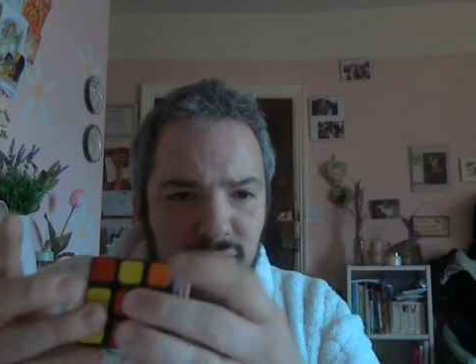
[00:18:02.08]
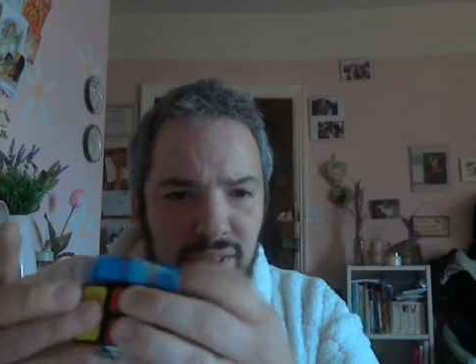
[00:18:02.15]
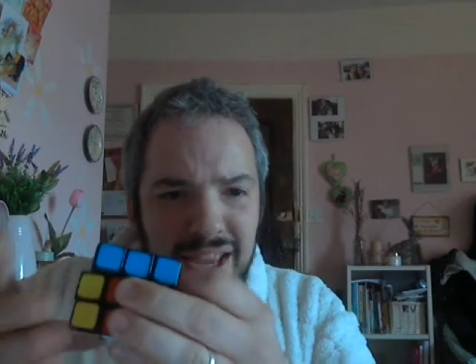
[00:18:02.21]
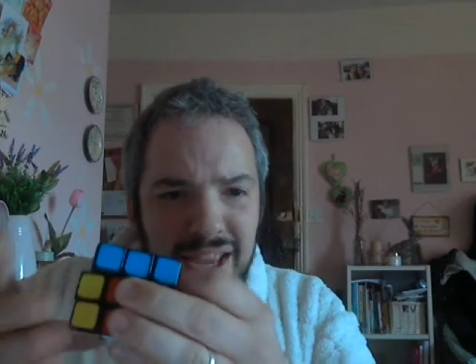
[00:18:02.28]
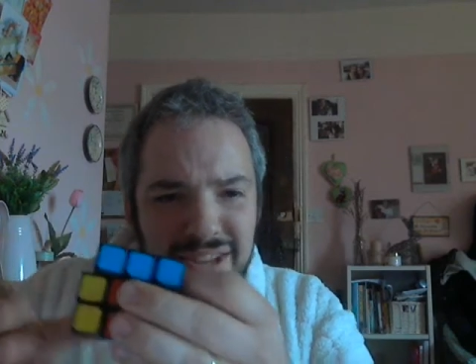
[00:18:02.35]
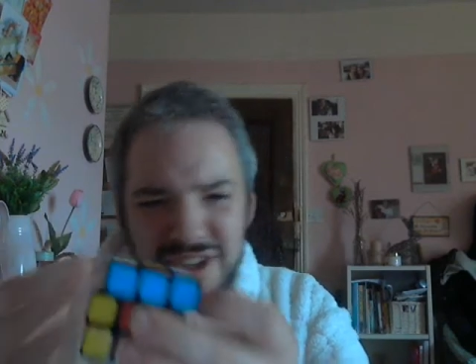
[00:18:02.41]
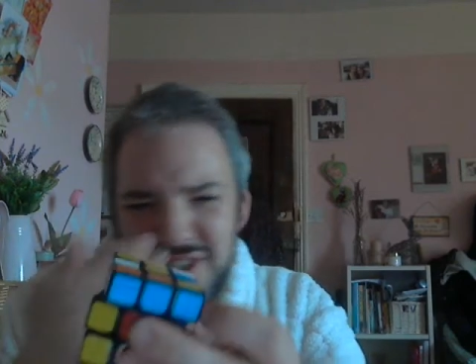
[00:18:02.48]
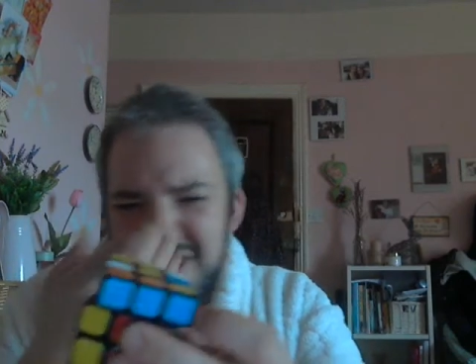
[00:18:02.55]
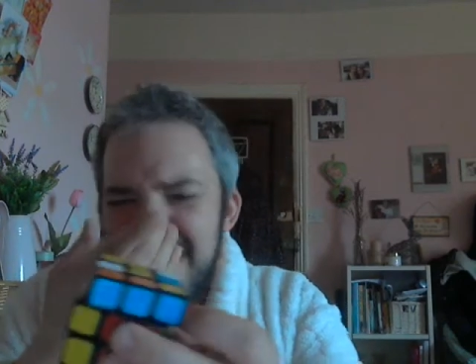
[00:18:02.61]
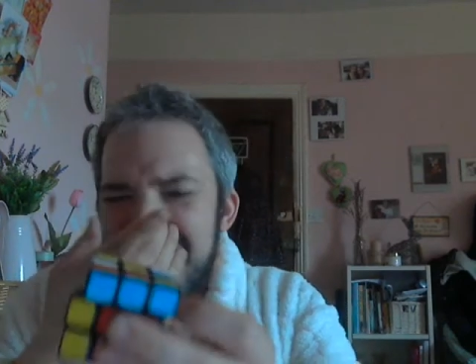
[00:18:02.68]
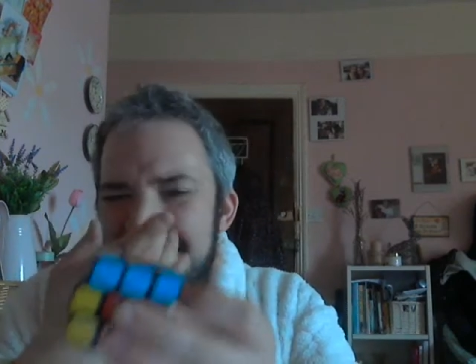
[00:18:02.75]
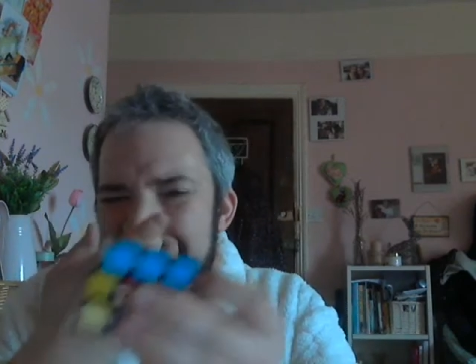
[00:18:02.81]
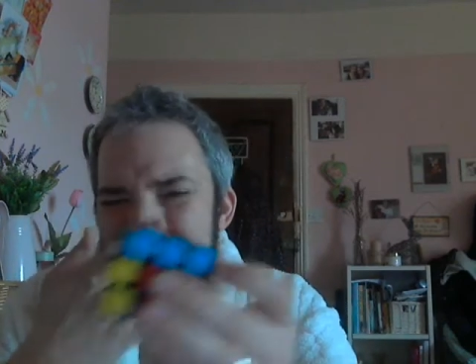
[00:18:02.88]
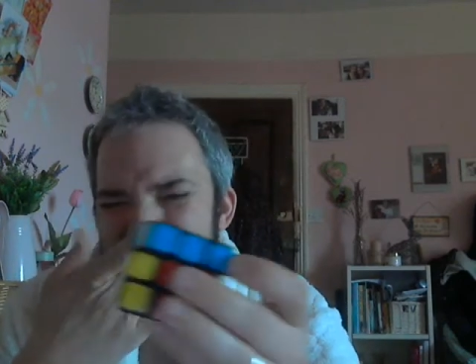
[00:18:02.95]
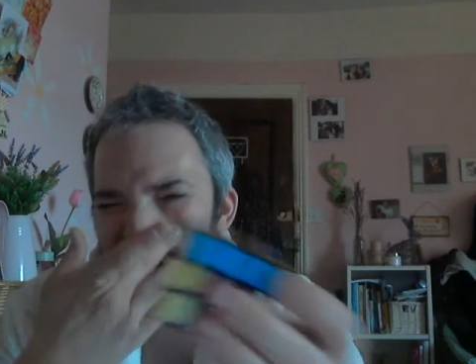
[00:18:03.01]
It just
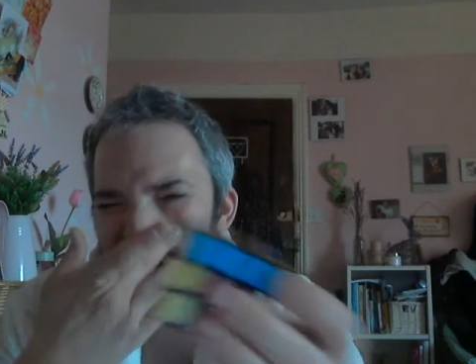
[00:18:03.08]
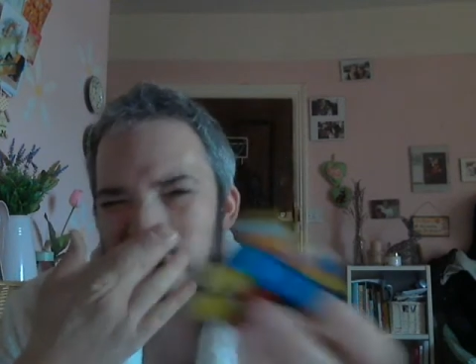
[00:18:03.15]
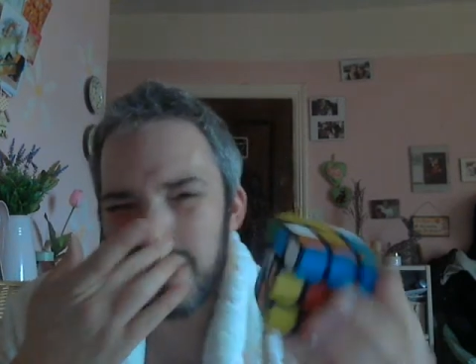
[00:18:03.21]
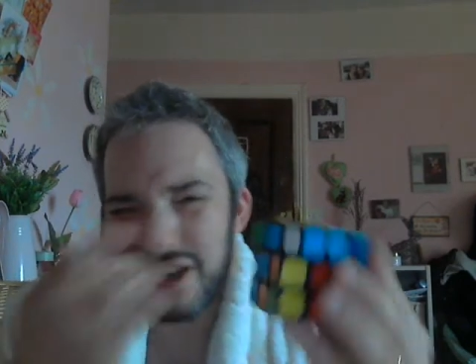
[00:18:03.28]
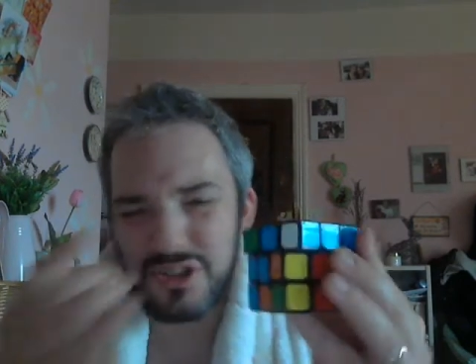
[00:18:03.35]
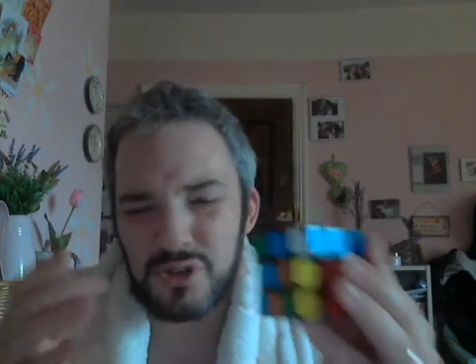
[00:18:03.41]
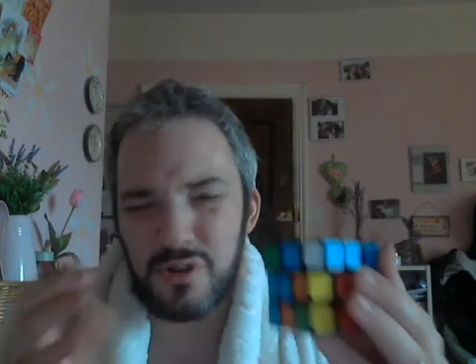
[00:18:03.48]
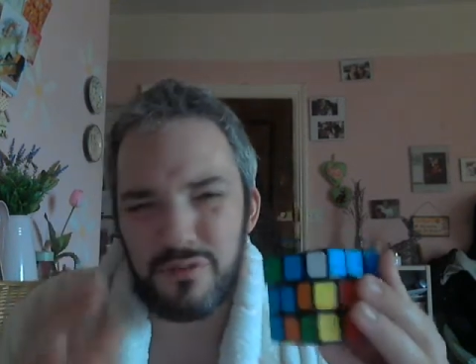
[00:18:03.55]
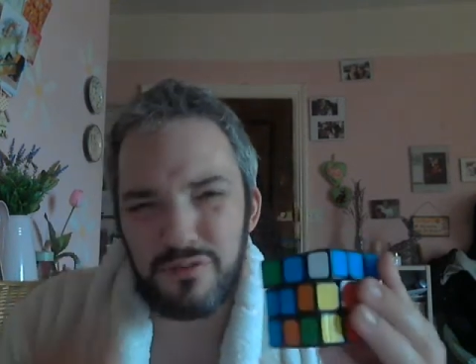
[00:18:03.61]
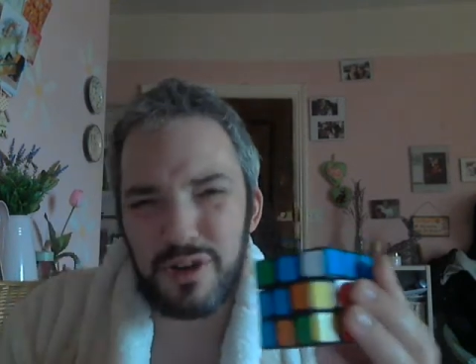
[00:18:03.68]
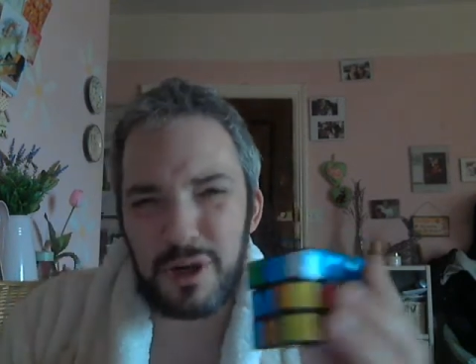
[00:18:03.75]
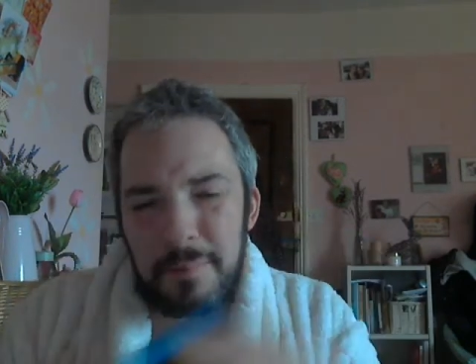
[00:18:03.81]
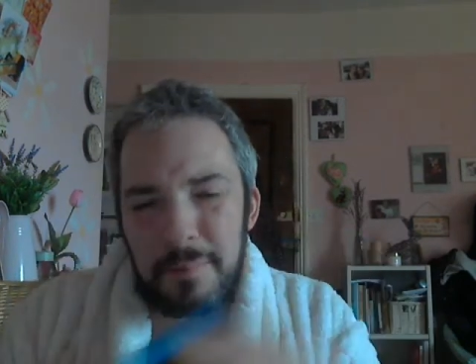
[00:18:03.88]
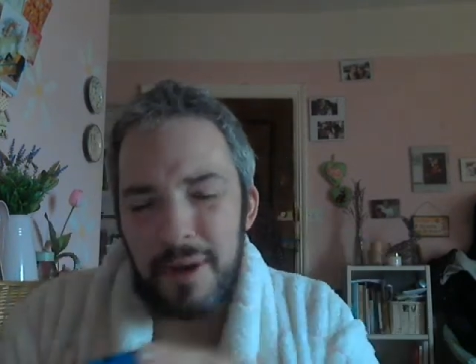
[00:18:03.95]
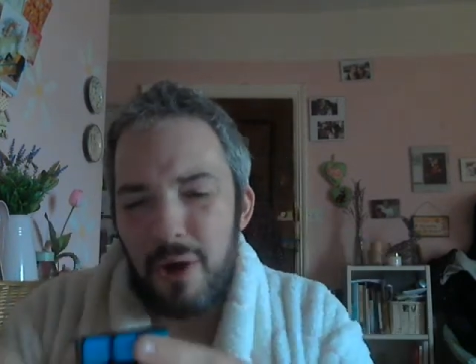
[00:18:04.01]
takes a little extra
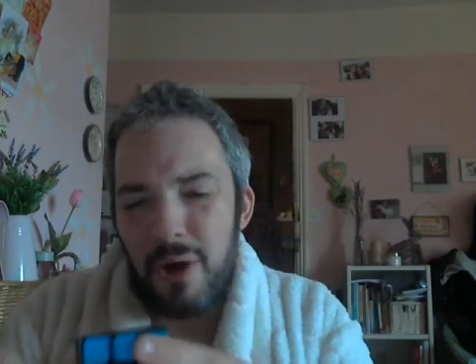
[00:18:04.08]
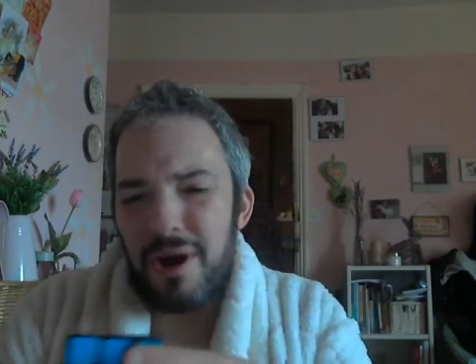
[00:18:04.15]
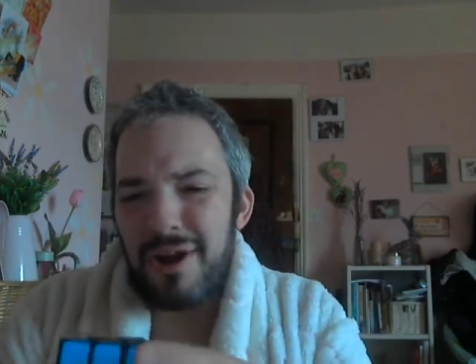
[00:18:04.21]
finger power.